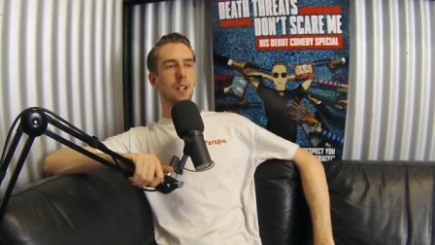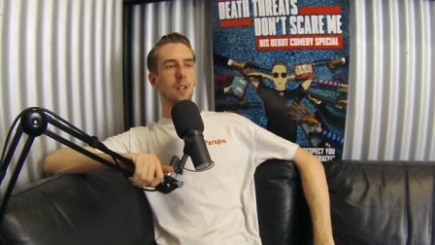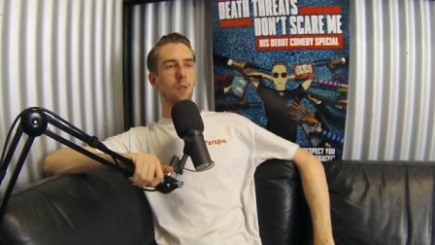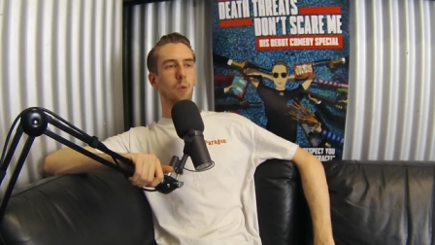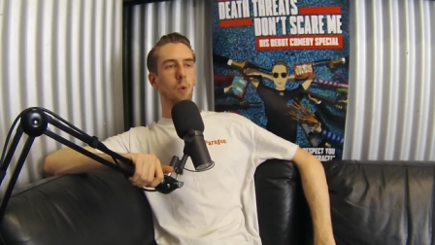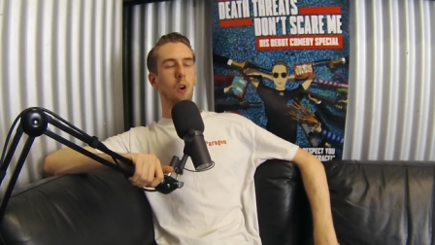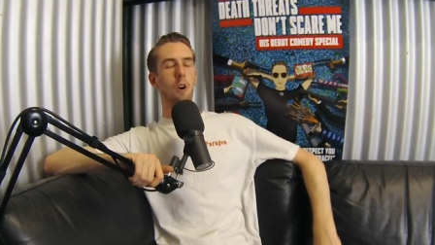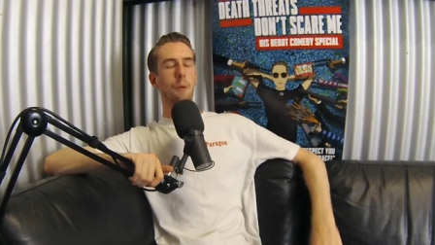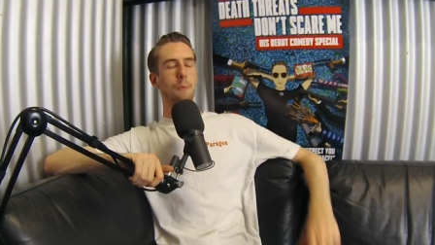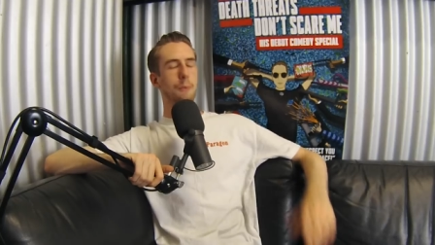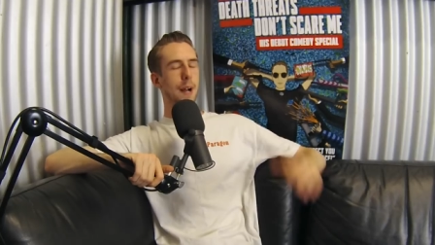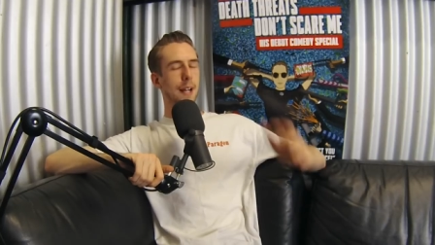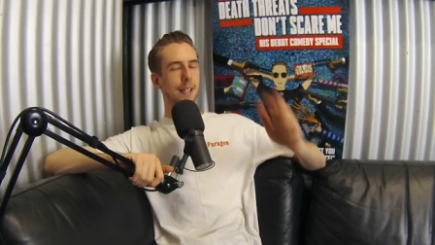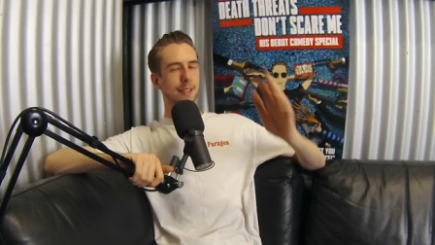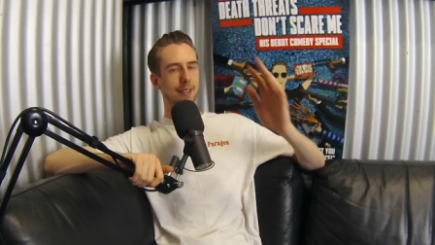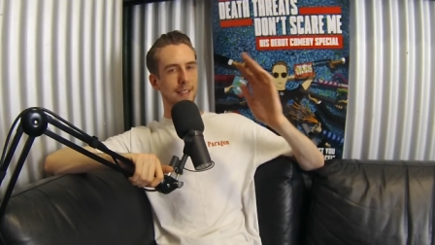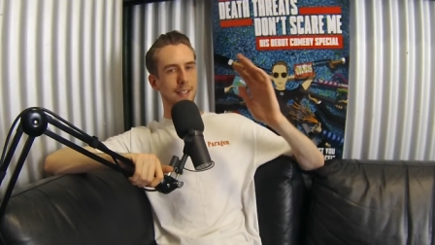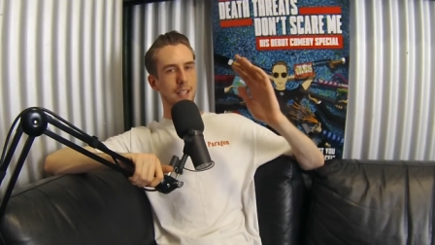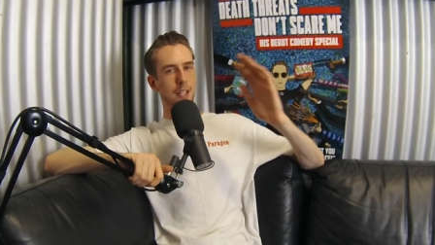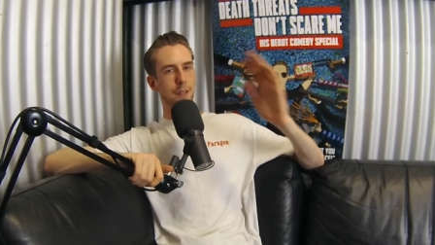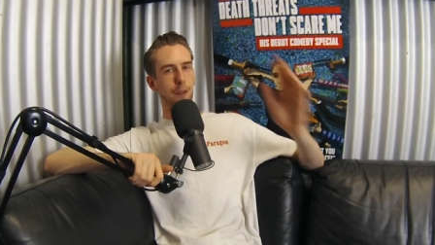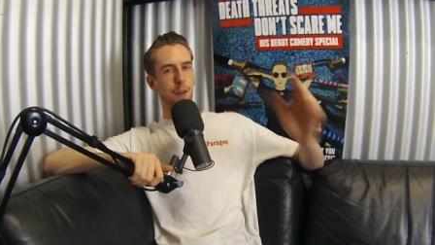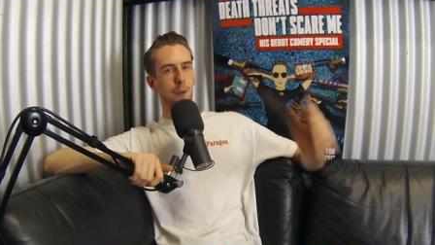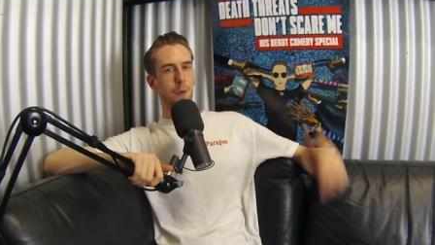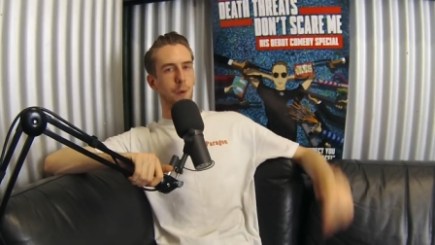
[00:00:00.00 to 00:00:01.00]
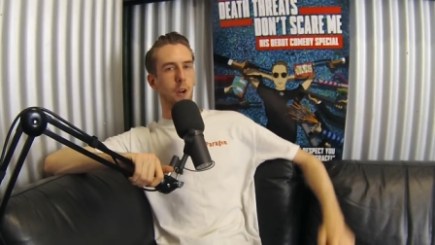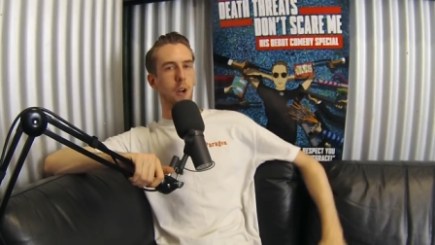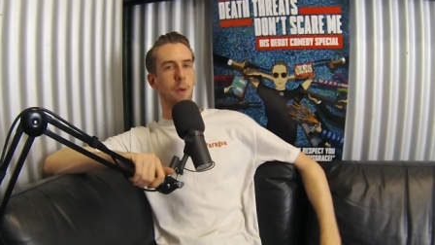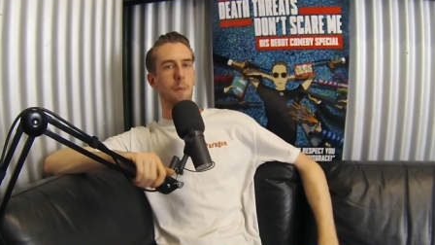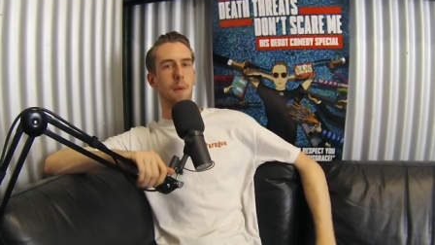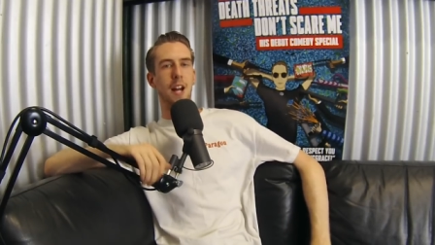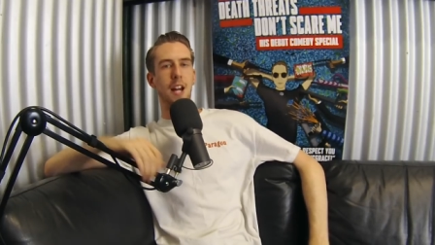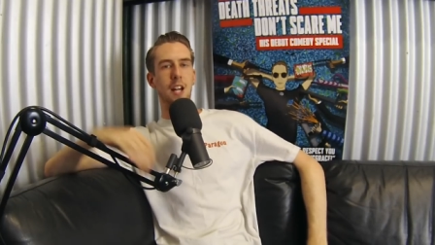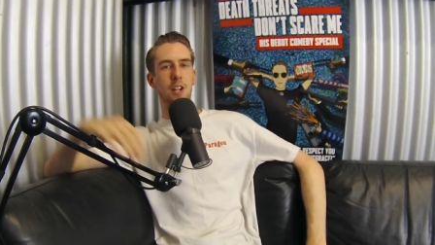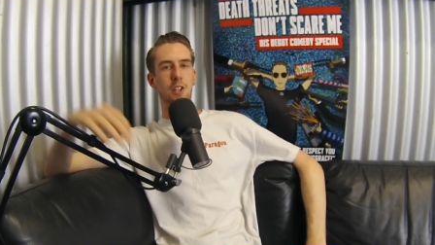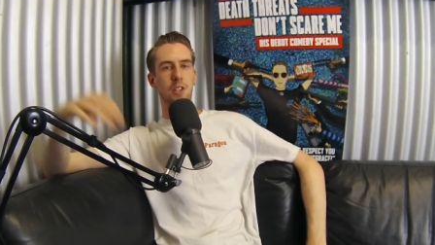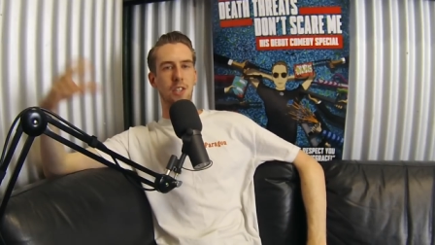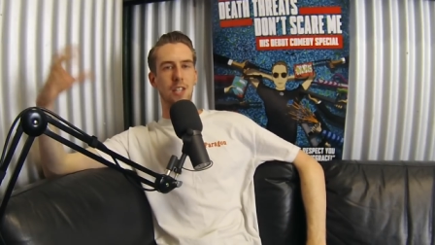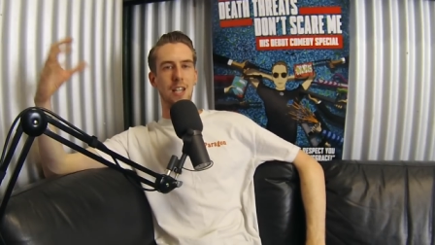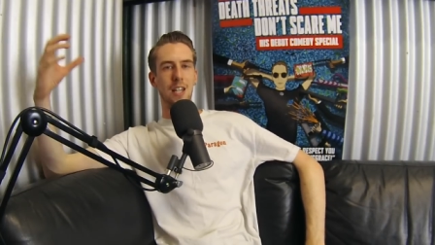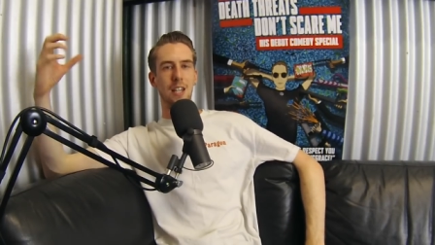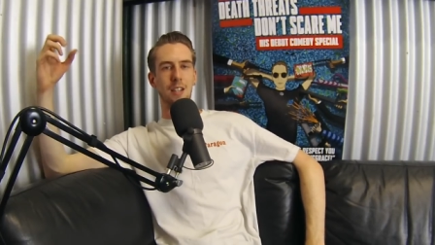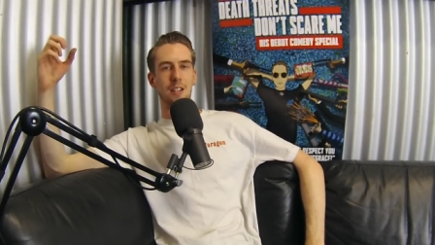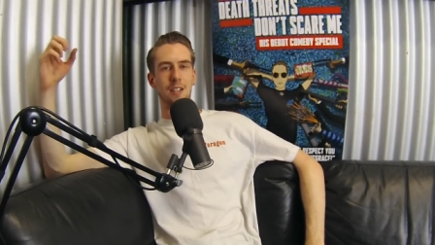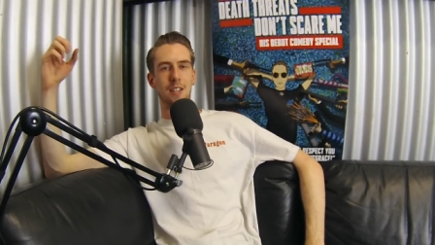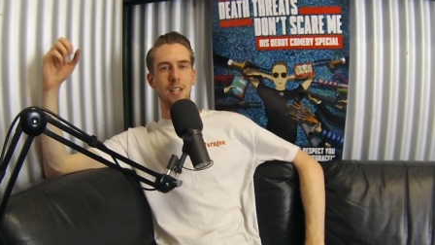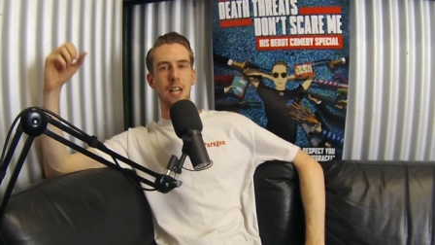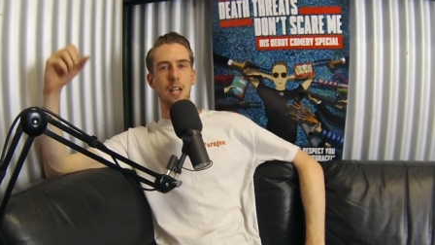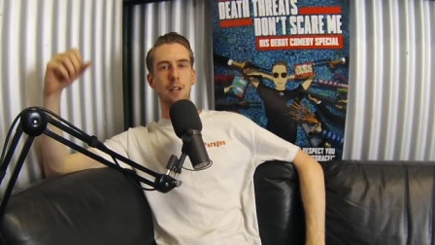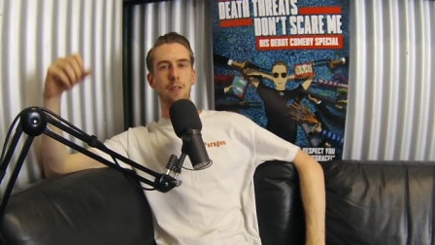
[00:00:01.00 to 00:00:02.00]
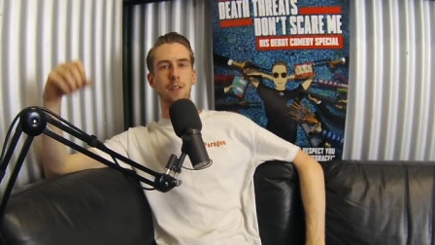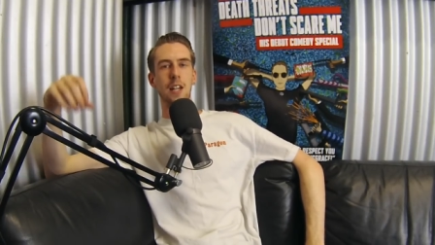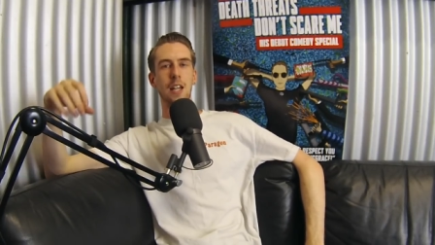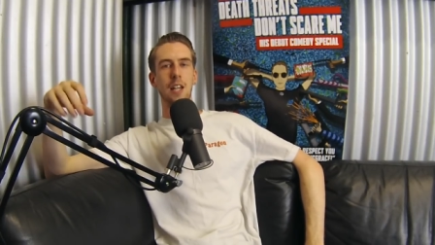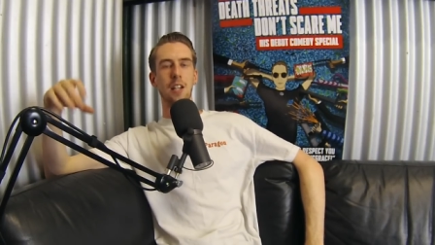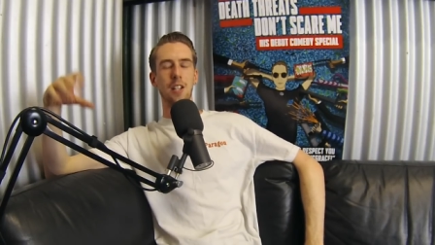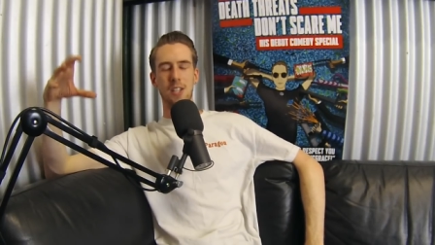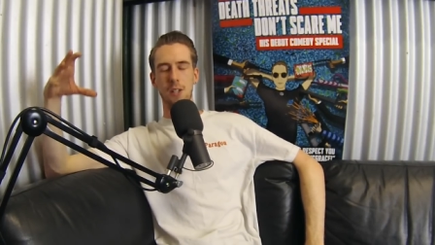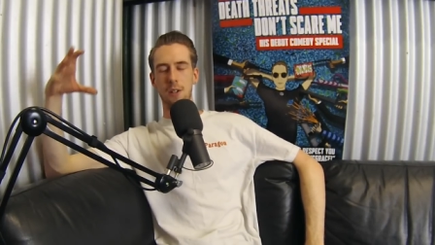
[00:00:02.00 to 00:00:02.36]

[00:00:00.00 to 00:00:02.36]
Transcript: walk past the living room and I just hear the TV.